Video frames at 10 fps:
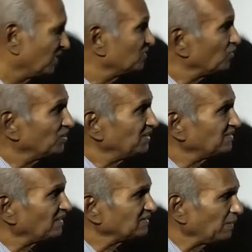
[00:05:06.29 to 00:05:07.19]
So these
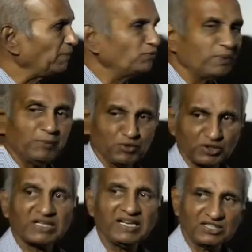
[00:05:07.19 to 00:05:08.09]
are some of the
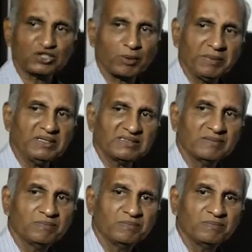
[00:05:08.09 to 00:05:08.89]
musical instruments.